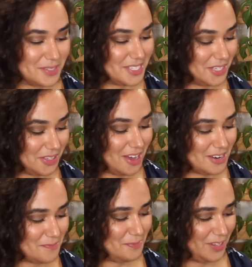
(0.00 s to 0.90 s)
was a lot
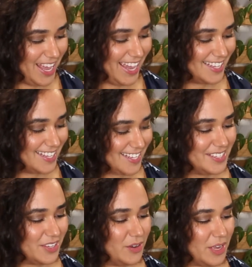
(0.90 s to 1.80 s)
of plants.
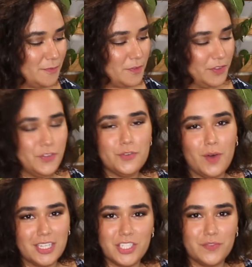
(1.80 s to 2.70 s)
So if you
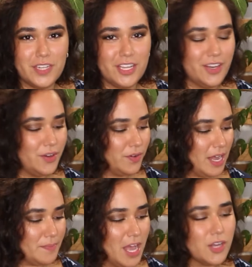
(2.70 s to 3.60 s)
watch this video,
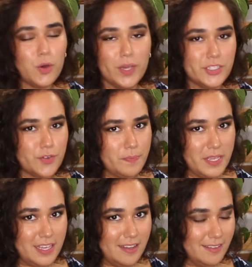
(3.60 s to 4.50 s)
I'm not going to
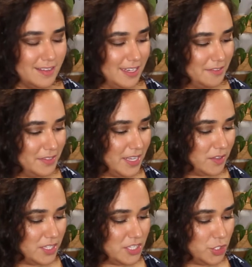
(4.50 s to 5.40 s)
repeat kind of
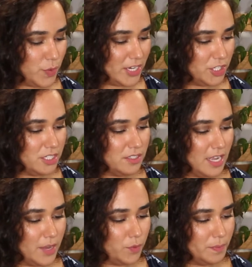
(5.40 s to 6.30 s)
like the situation.
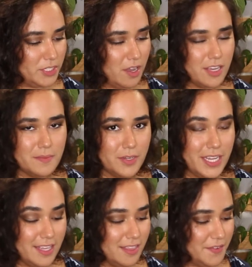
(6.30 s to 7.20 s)
I will be talking about
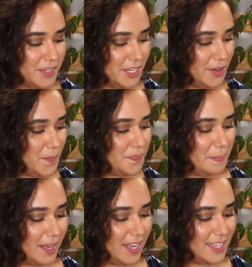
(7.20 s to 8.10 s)
it in the video,
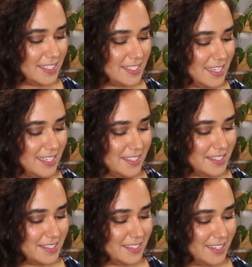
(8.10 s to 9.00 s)
but
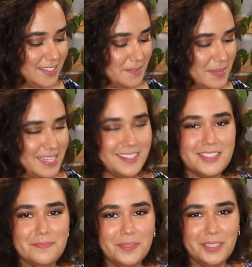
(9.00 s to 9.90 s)
it's amazing
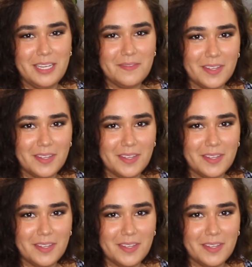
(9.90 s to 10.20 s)
to believe